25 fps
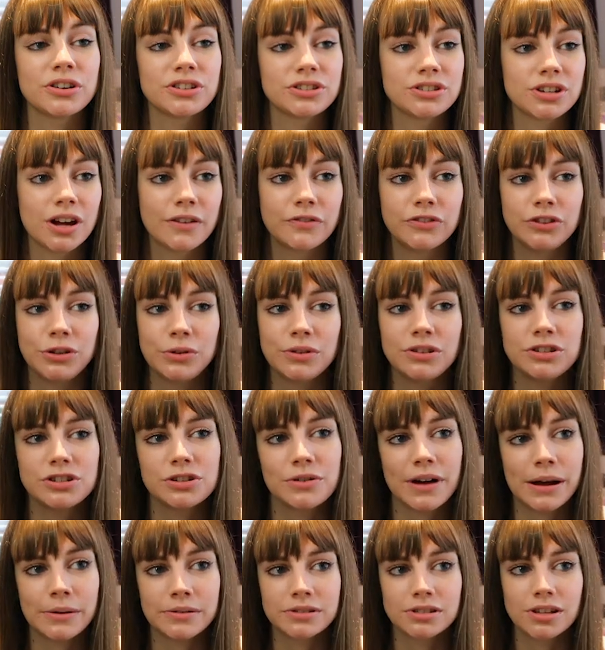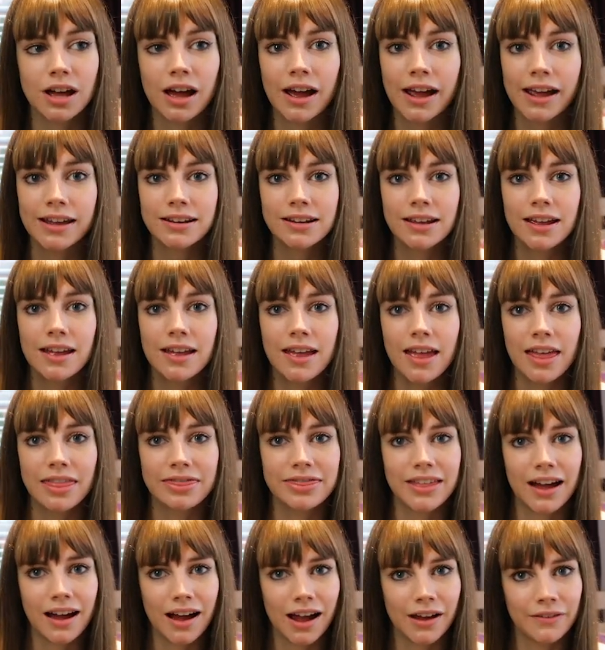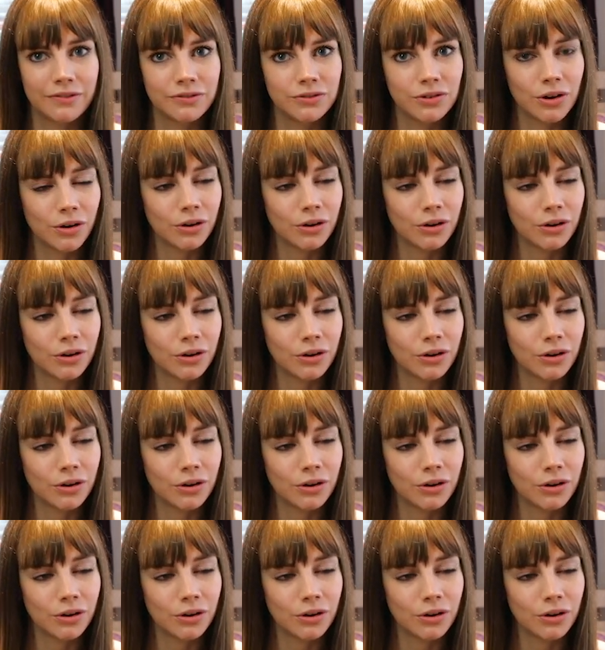much stuff you can do outside that I've